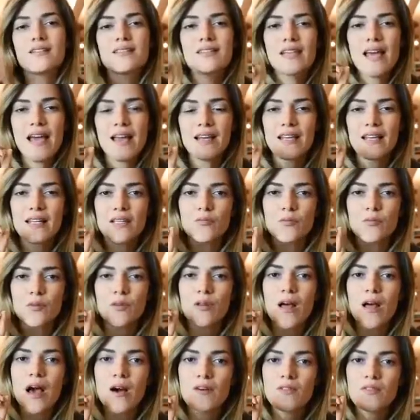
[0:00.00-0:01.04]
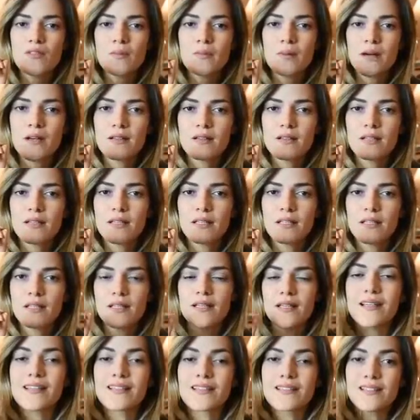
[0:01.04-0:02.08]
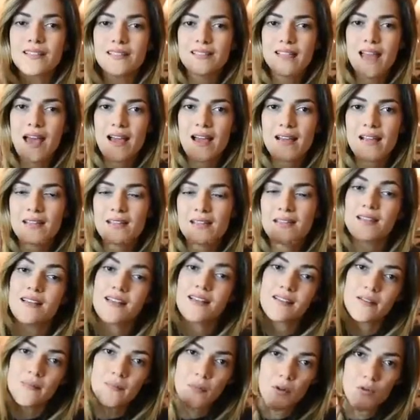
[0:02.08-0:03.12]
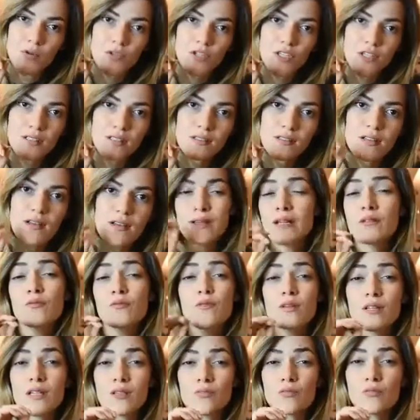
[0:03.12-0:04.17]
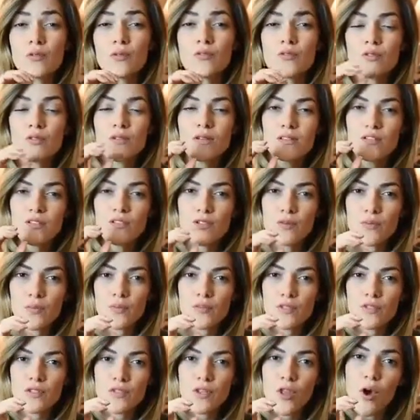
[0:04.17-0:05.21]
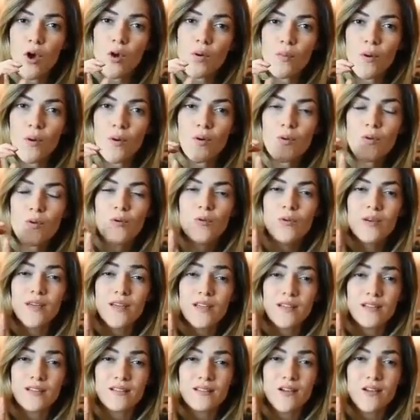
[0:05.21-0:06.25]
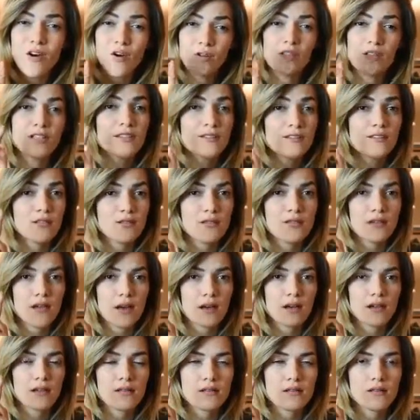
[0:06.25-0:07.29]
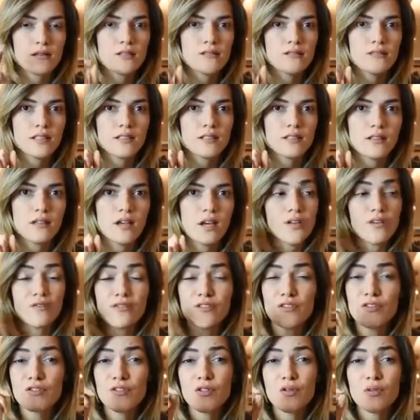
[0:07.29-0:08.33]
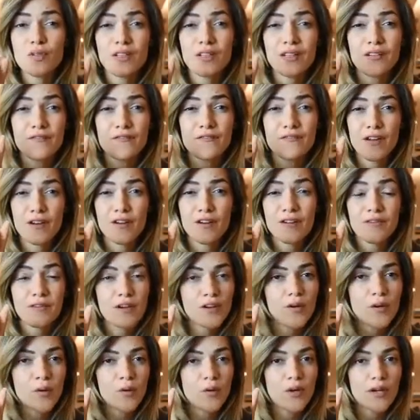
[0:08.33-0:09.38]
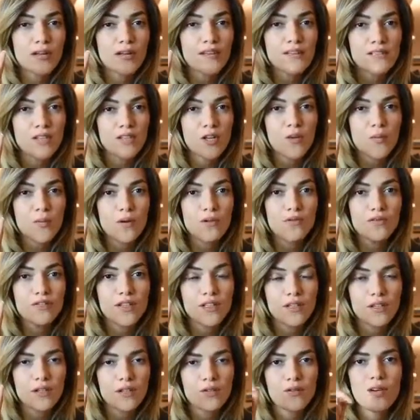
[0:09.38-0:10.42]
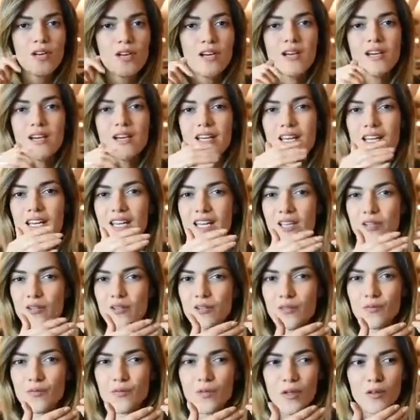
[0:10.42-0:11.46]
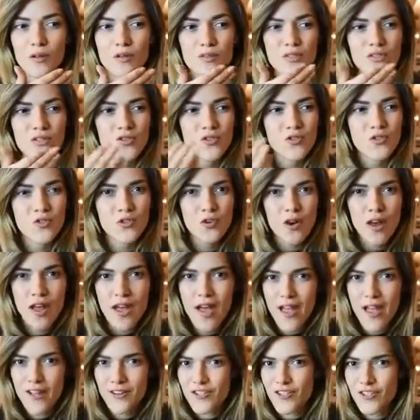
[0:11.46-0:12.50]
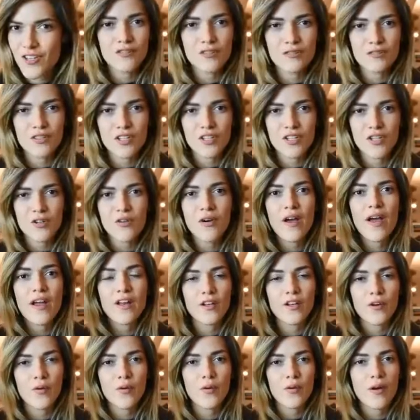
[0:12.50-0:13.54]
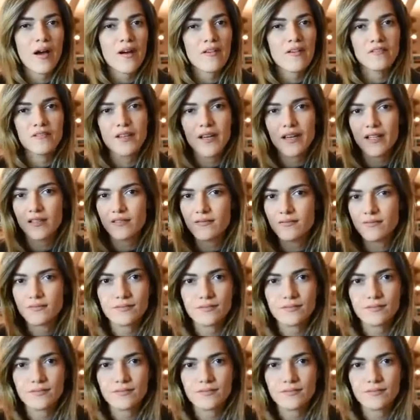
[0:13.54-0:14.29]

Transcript: Then it will automatically detect the motion and it will do a super slow-mo in only two seconds of it. If you're doing a very very quick slow-mo video, it will stretch the video and you will have like